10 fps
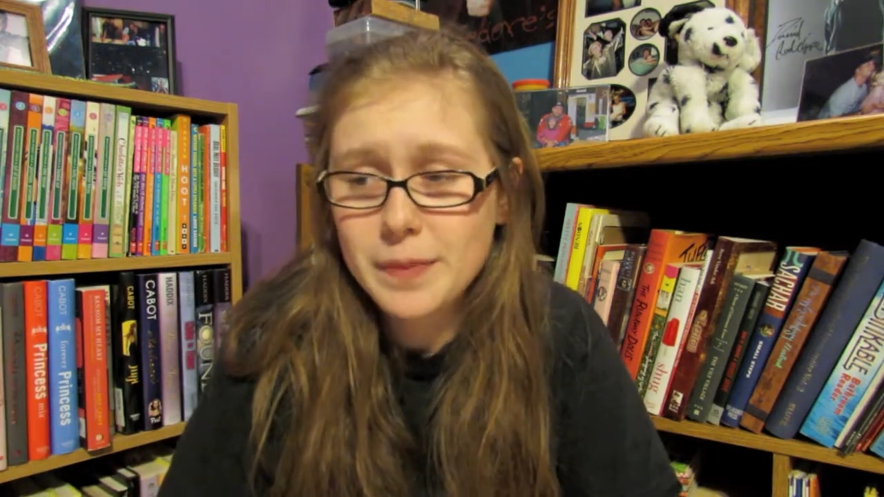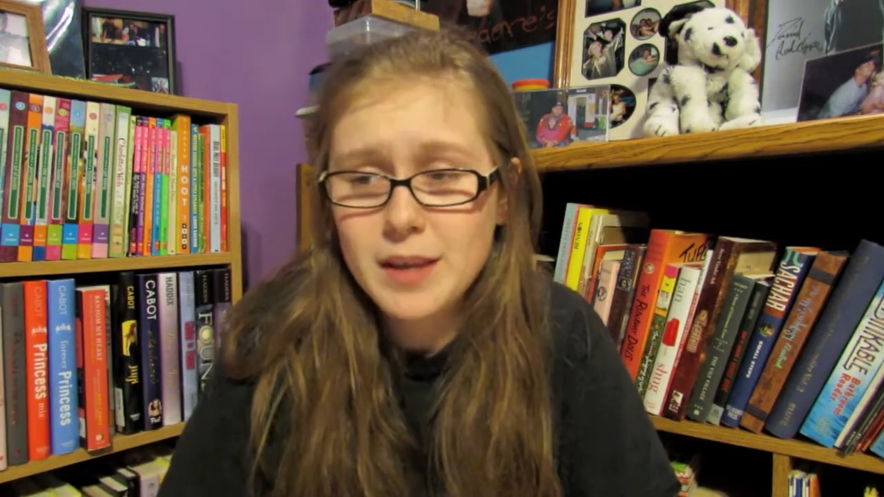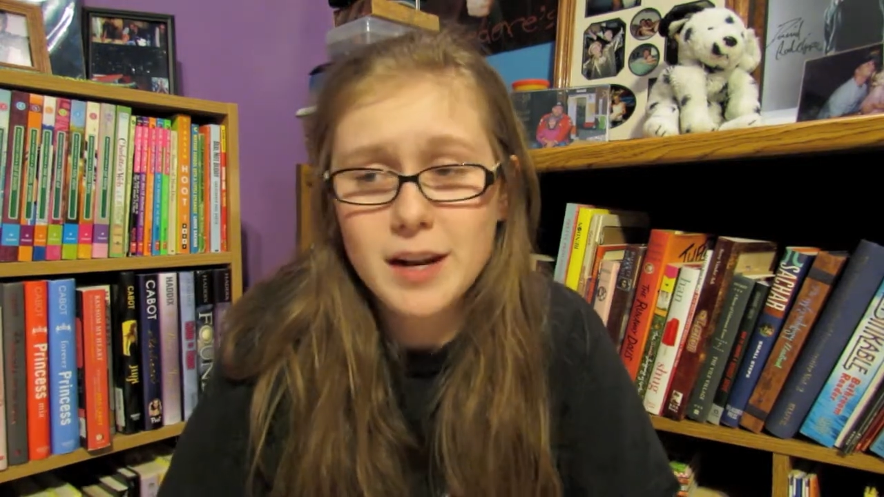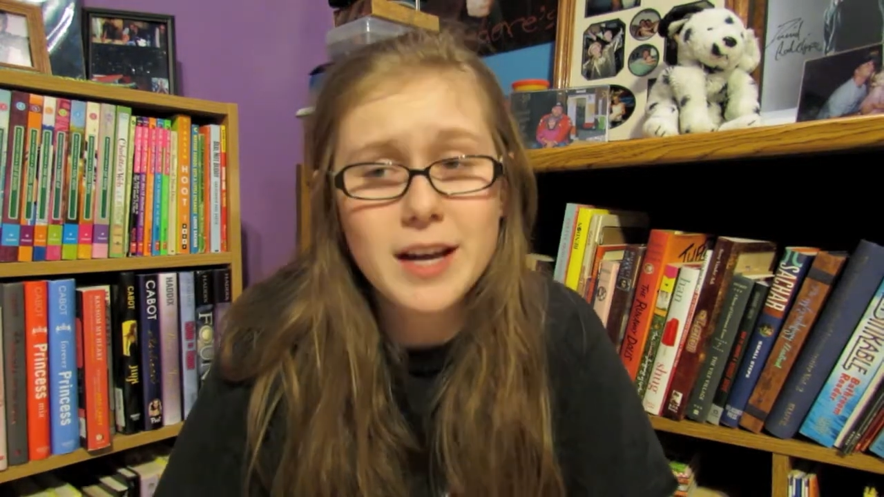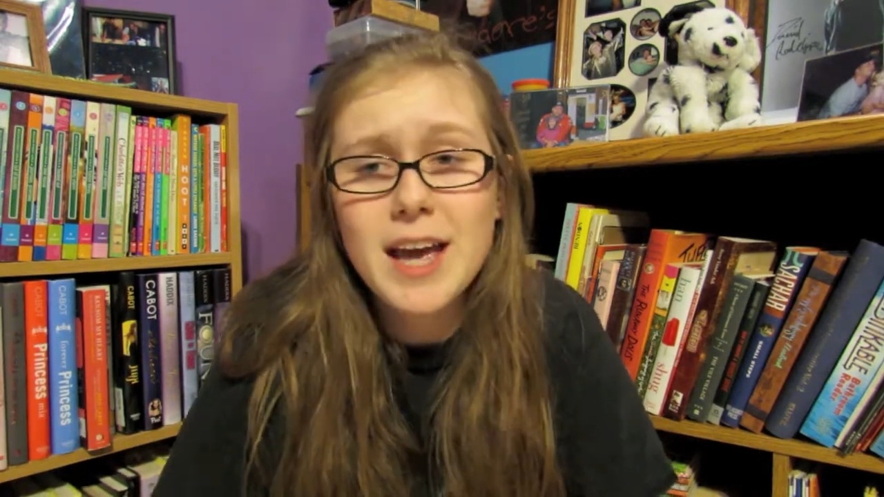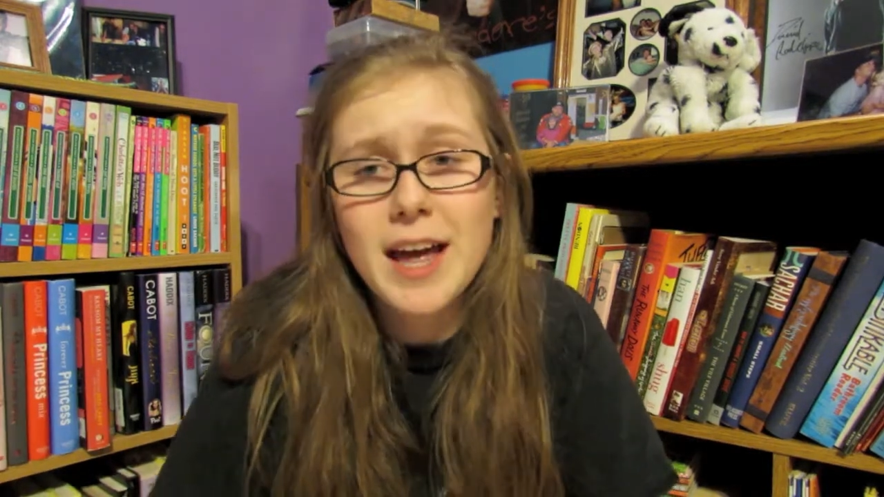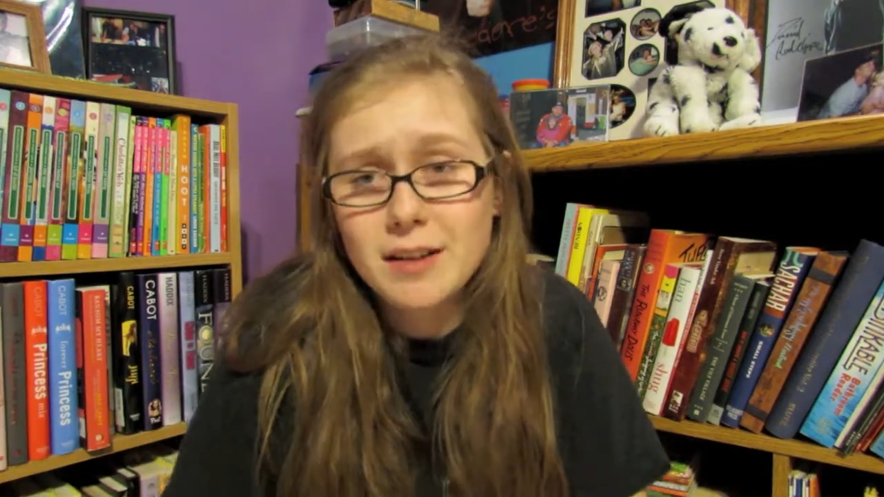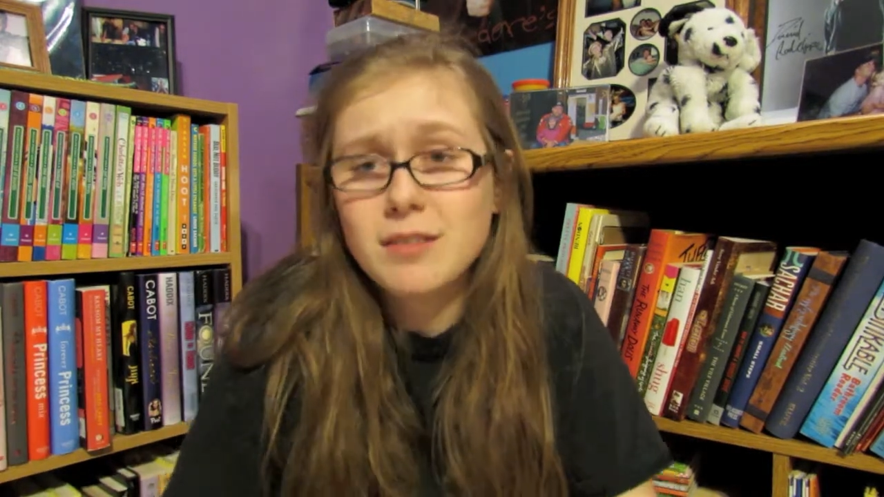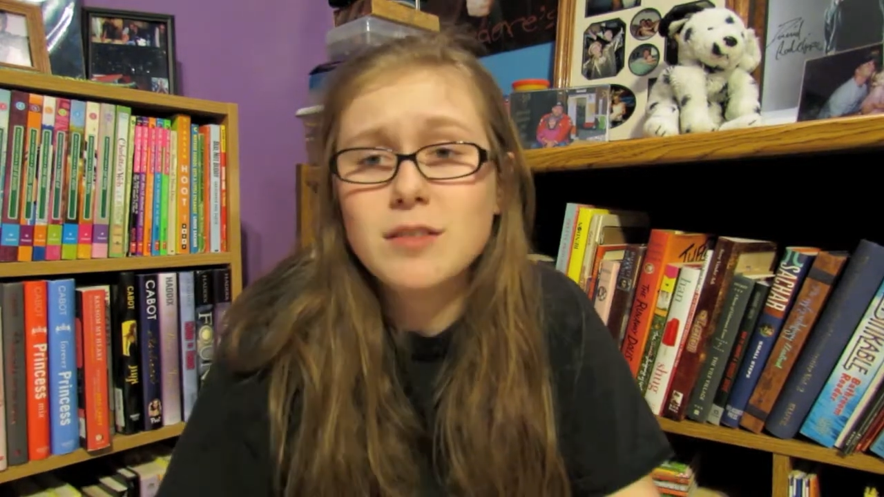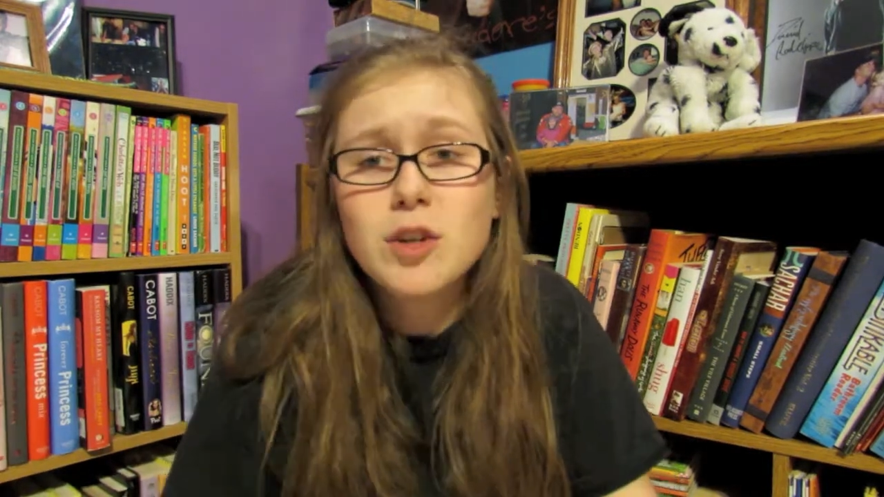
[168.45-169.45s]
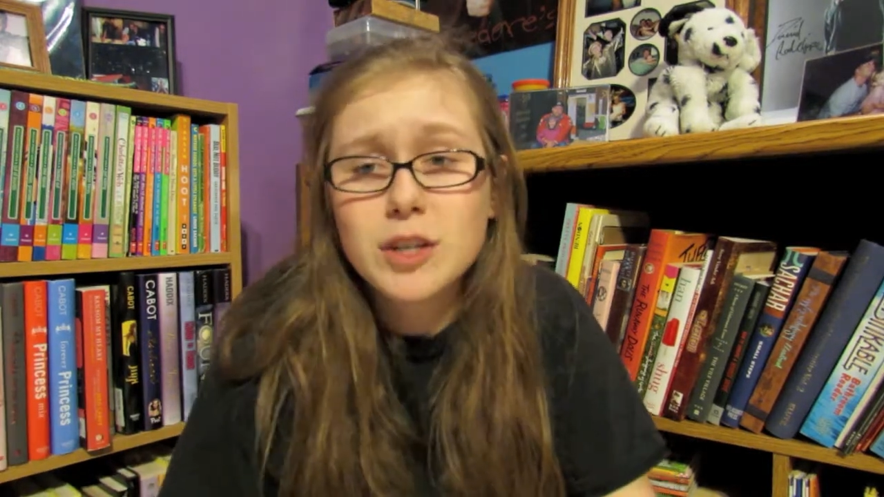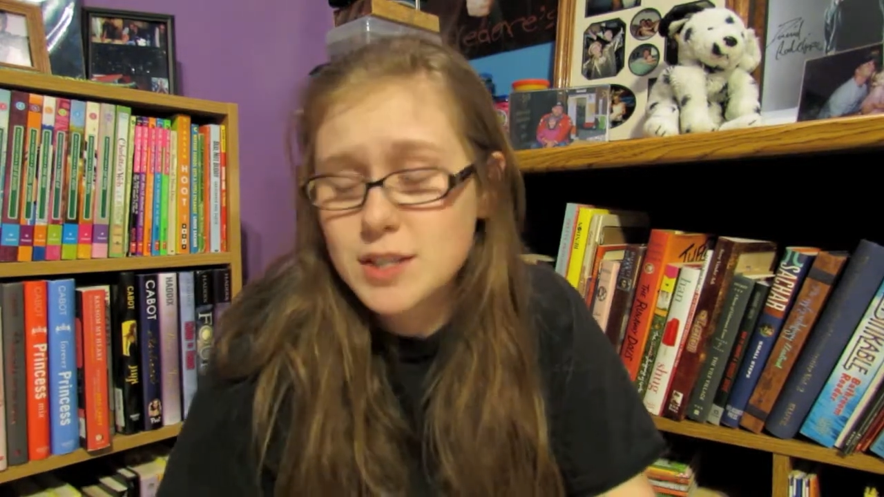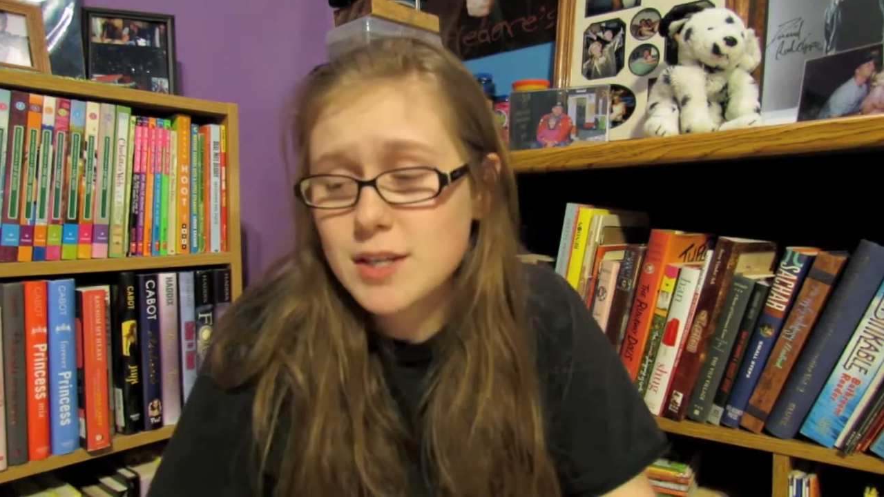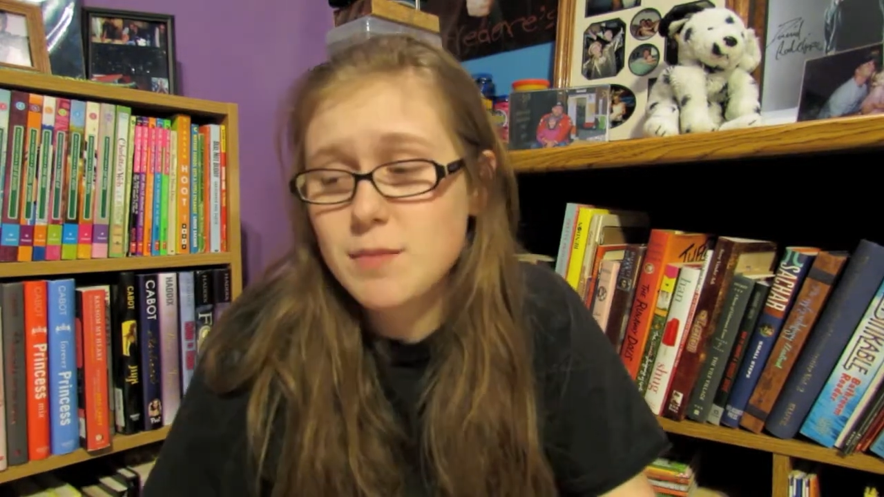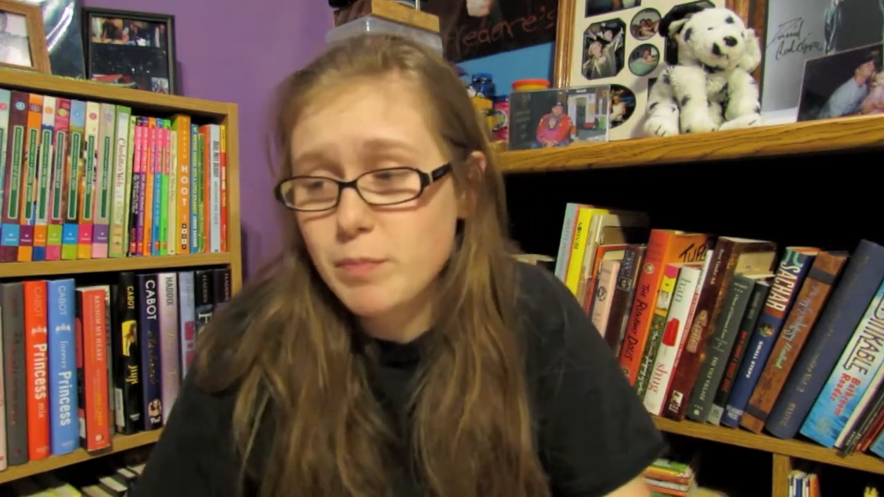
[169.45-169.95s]
again,
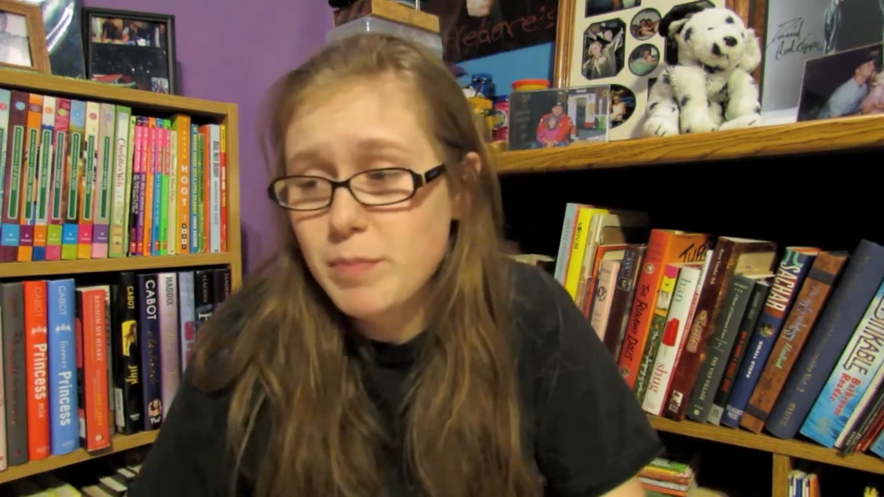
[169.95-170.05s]
looked